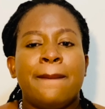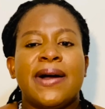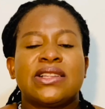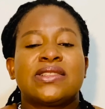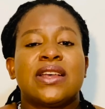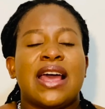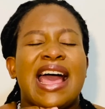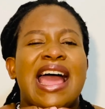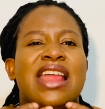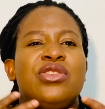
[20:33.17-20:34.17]
But
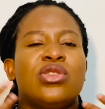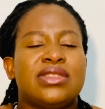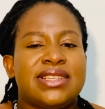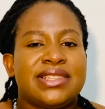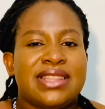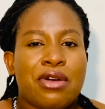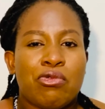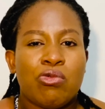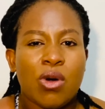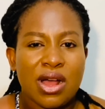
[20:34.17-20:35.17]
I noticed that
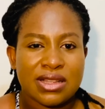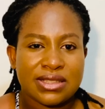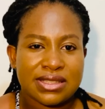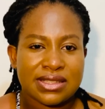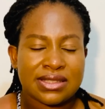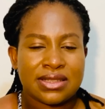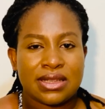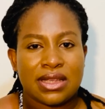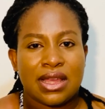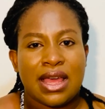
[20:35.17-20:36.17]
once
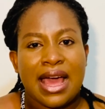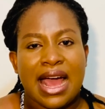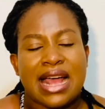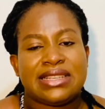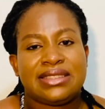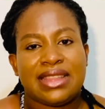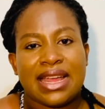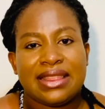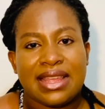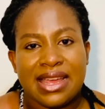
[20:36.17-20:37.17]
I
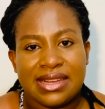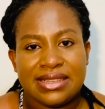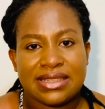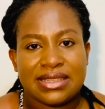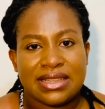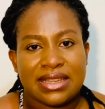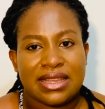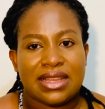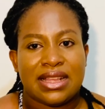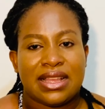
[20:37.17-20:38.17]
started,
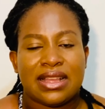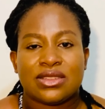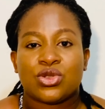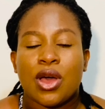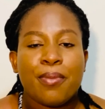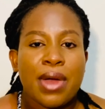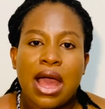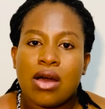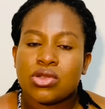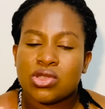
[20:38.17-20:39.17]

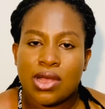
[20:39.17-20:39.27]
somehow